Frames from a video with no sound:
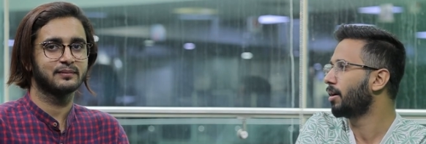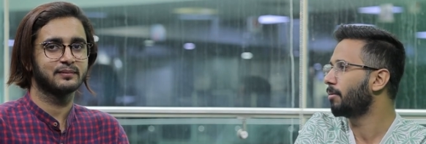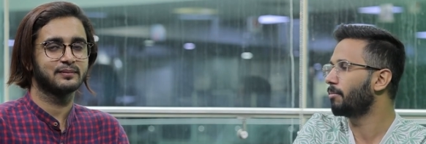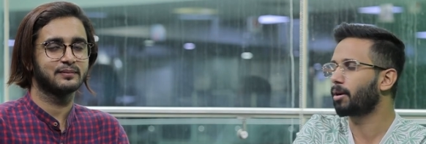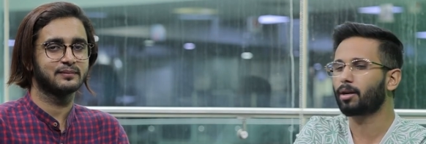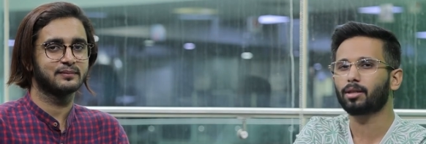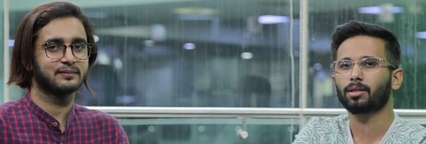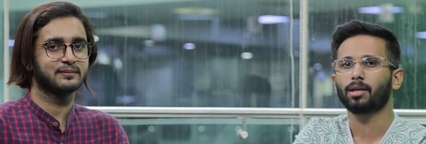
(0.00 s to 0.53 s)

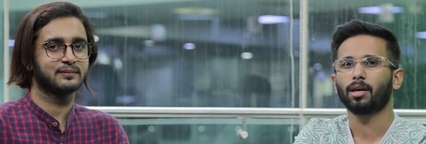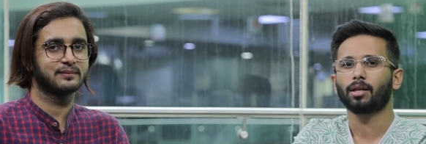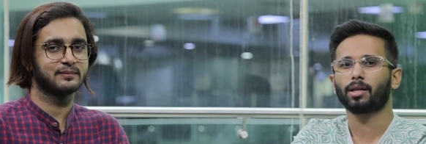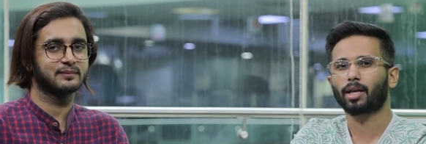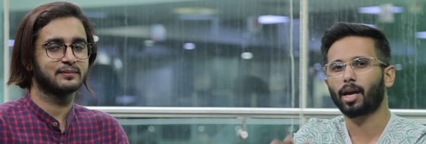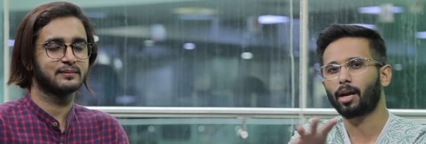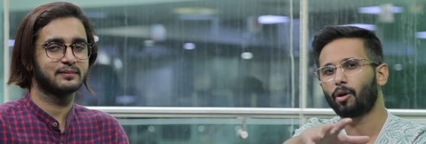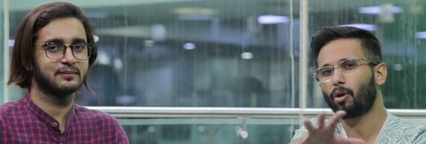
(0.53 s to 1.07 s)
Speaker 1: because they
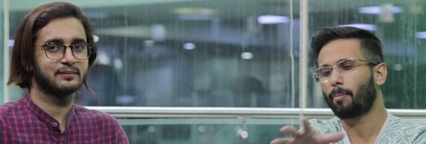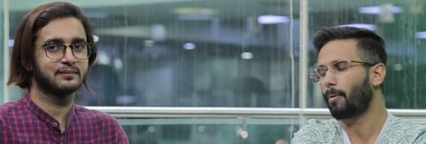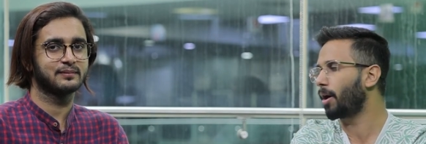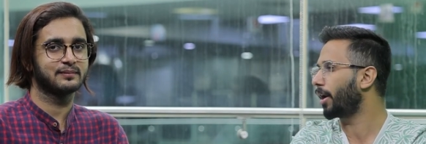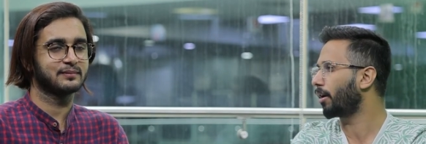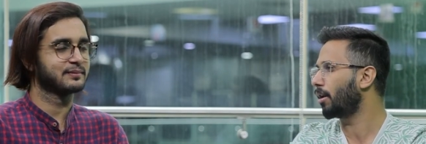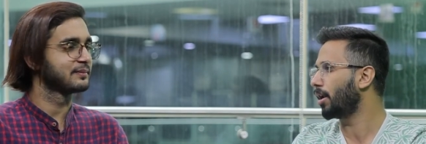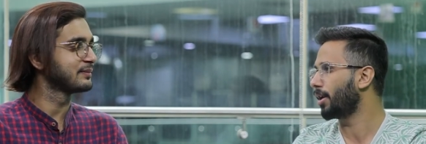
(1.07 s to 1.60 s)
cater to a
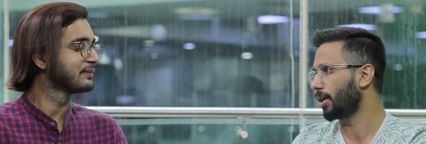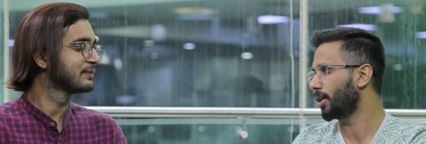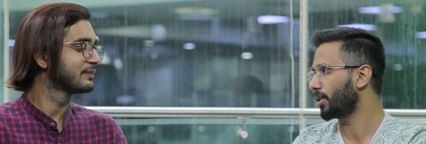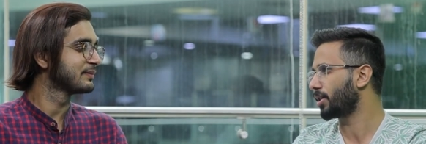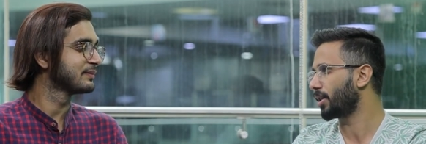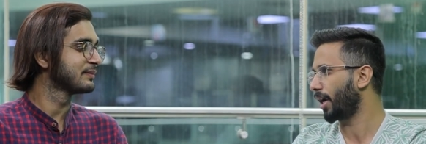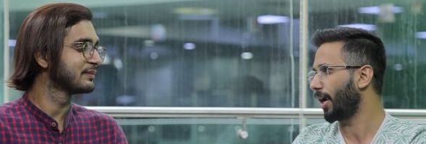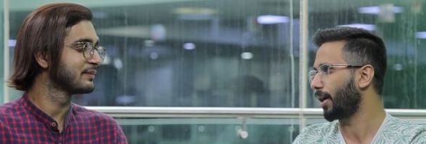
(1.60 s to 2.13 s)
particular
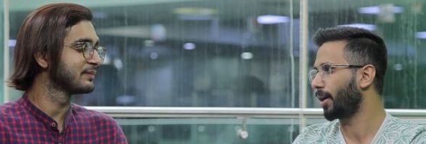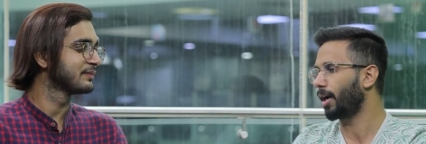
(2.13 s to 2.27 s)
niche, right?